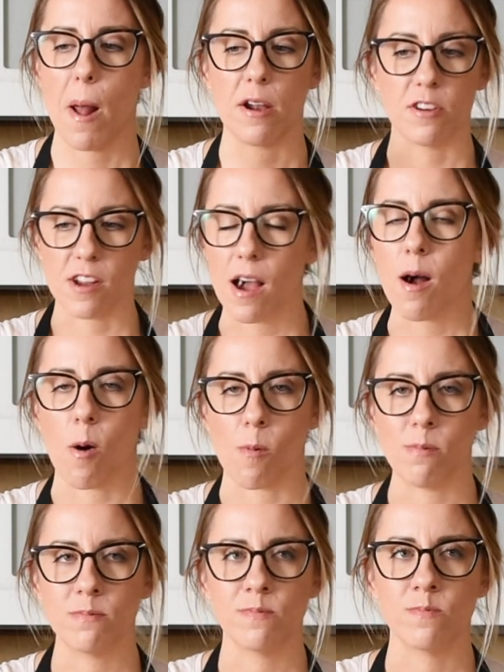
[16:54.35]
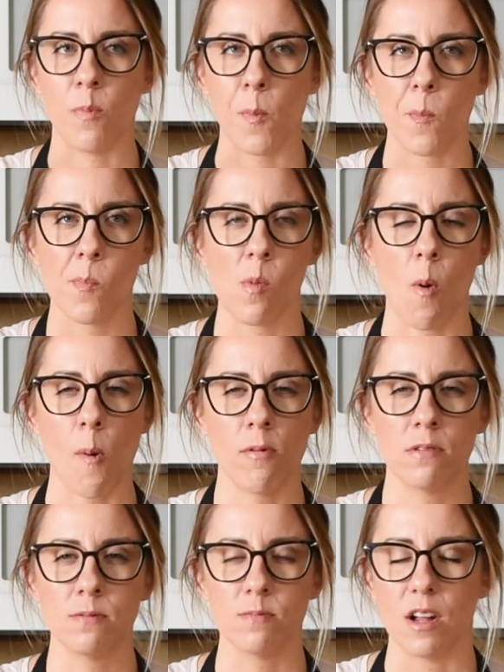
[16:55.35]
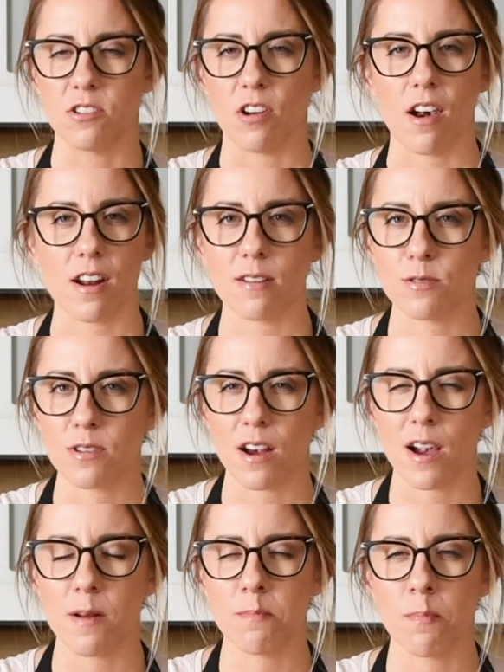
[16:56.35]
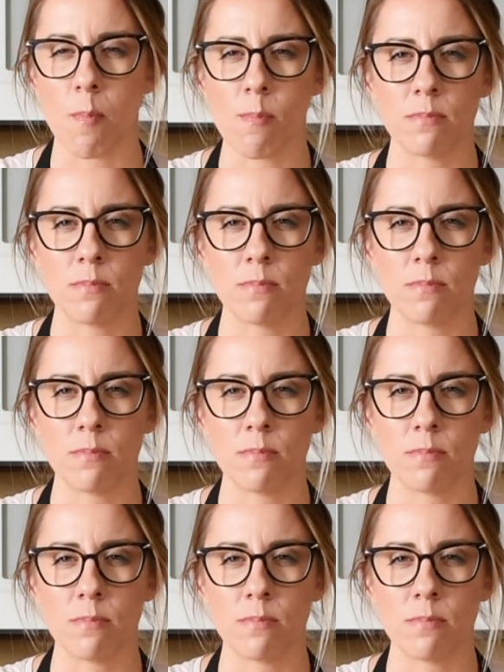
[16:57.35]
And now it's hot outside.